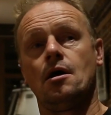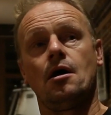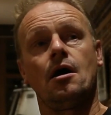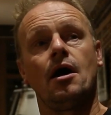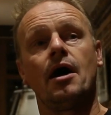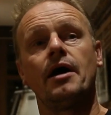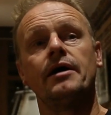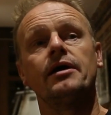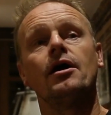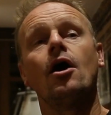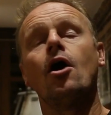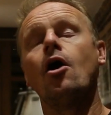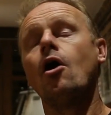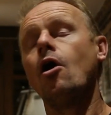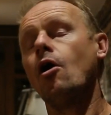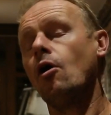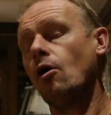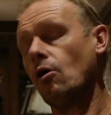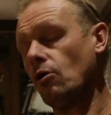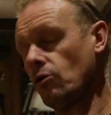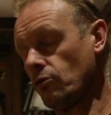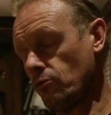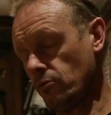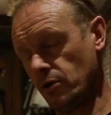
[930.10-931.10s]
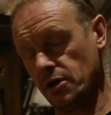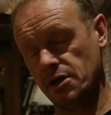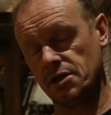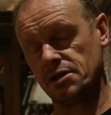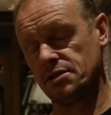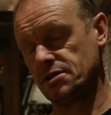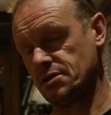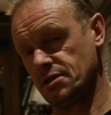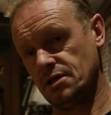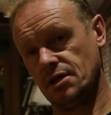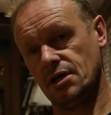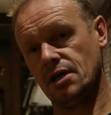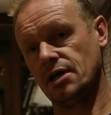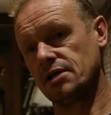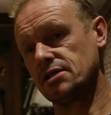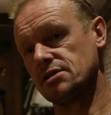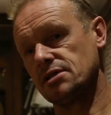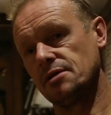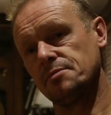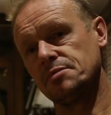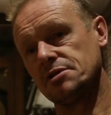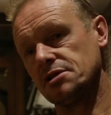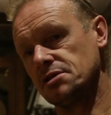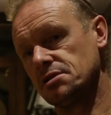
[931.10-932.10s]
I always
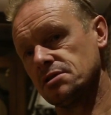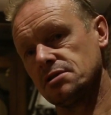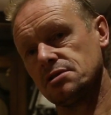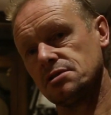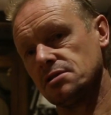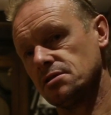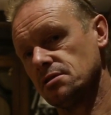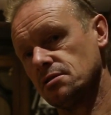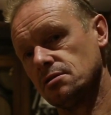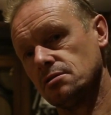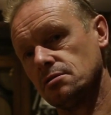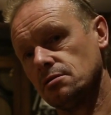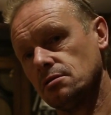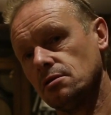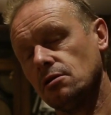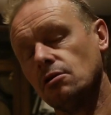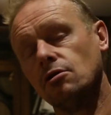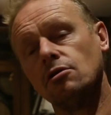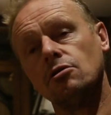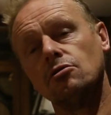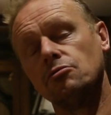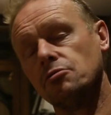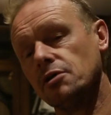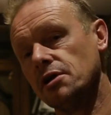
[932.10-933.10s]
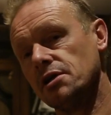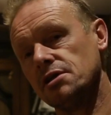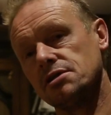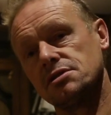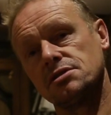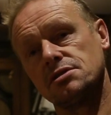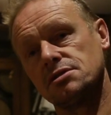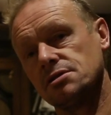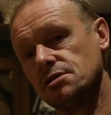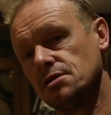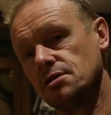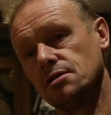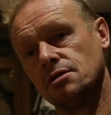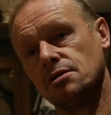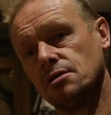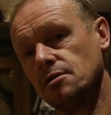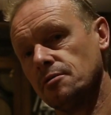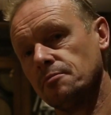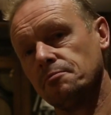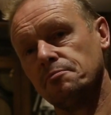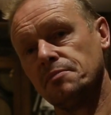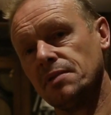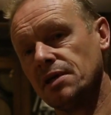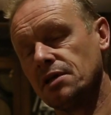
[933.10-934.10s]
accepted, always,
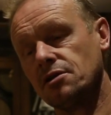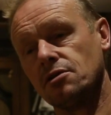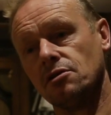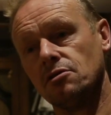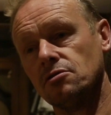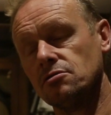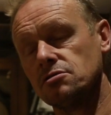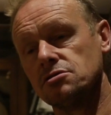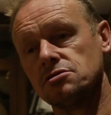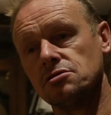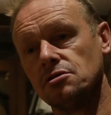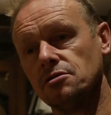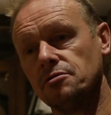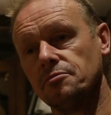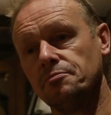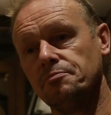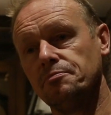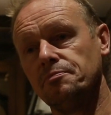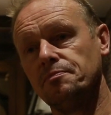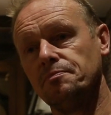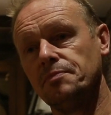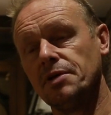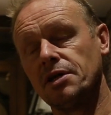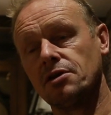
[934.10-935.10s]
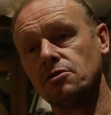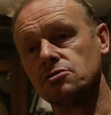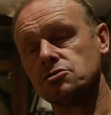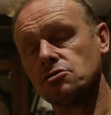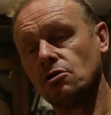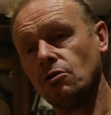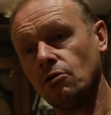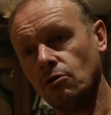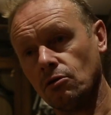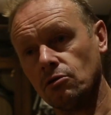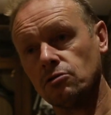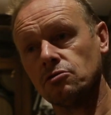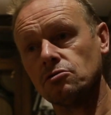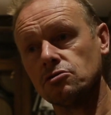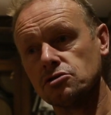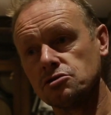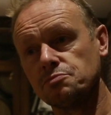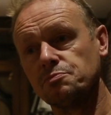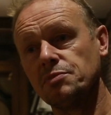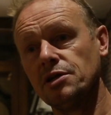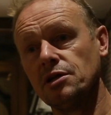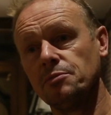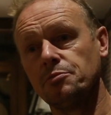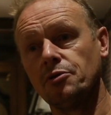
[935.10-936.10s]
because all those
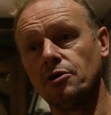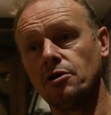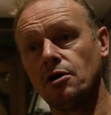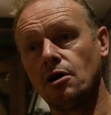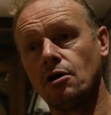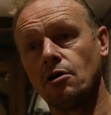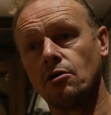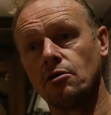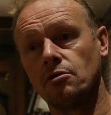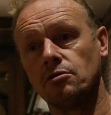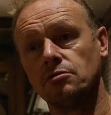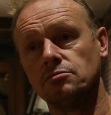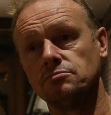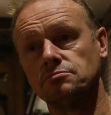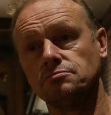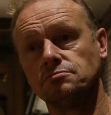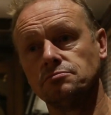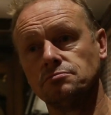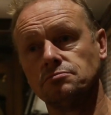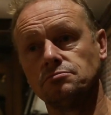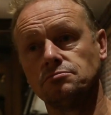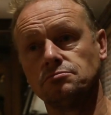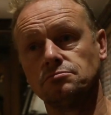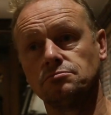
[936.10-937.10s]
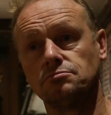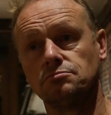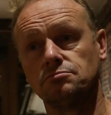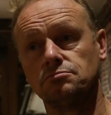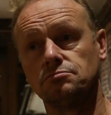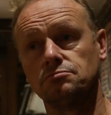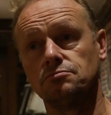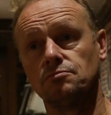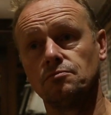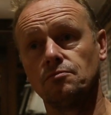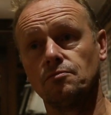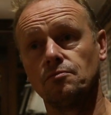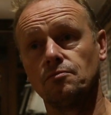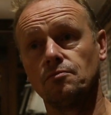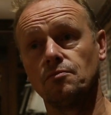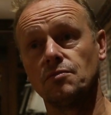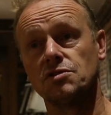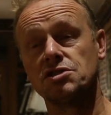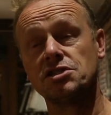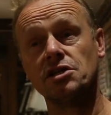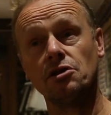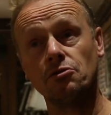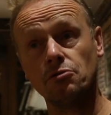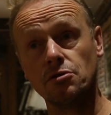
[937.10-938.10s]
people are
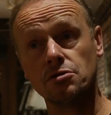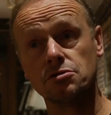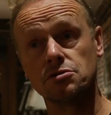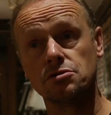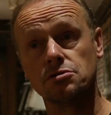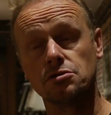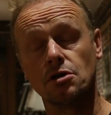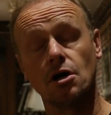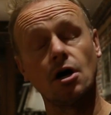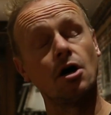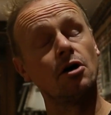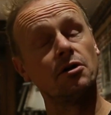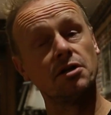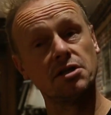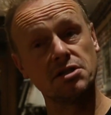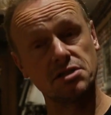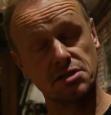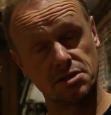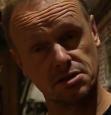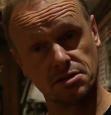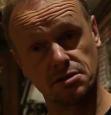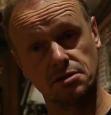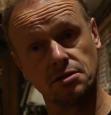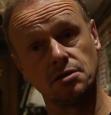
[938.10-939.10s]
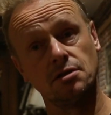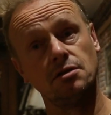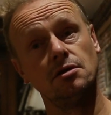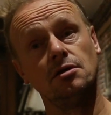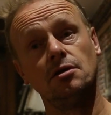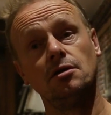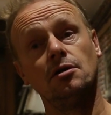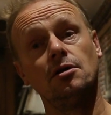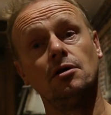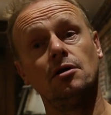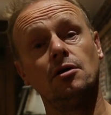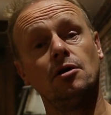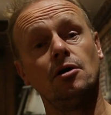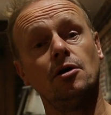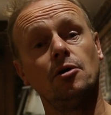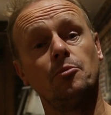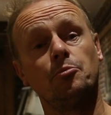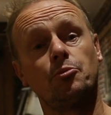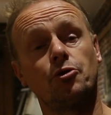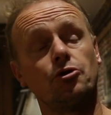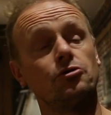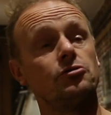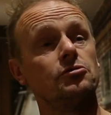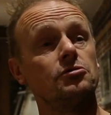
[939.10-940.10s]
serious, honest,
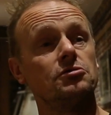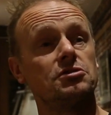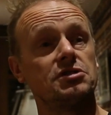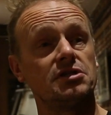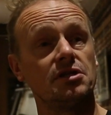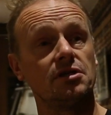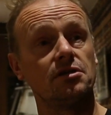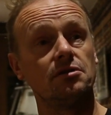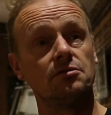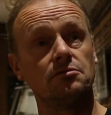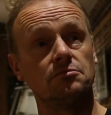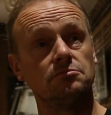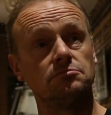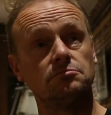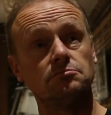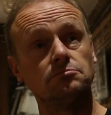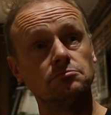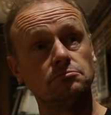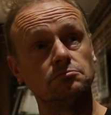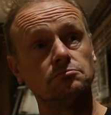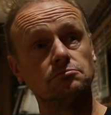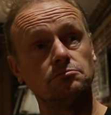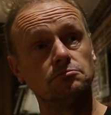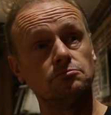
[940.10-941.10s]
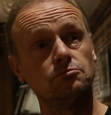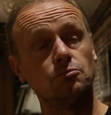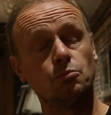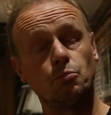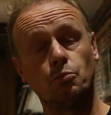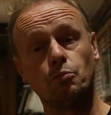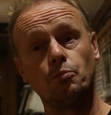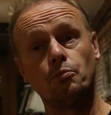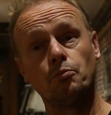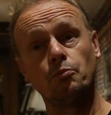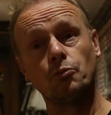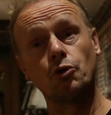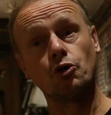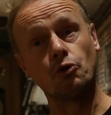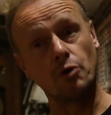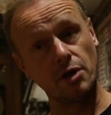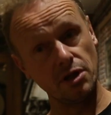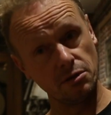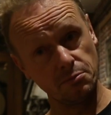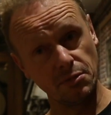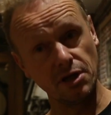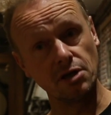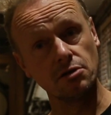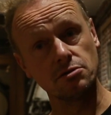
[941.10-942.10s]
producing
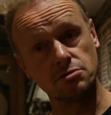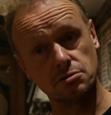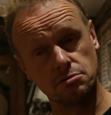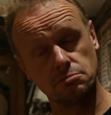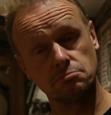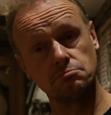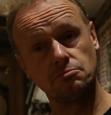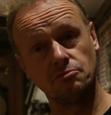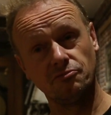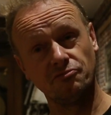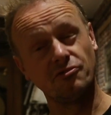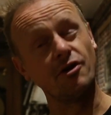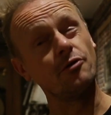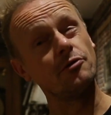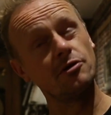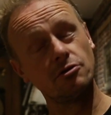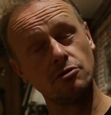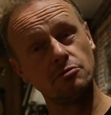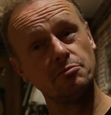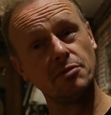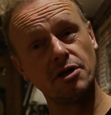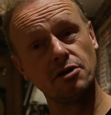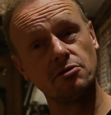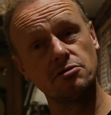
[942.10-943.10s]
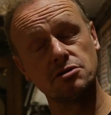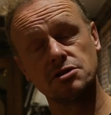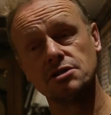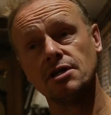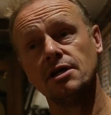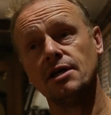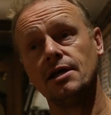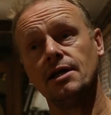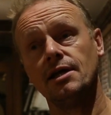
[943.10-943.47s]
great beers, very good beers,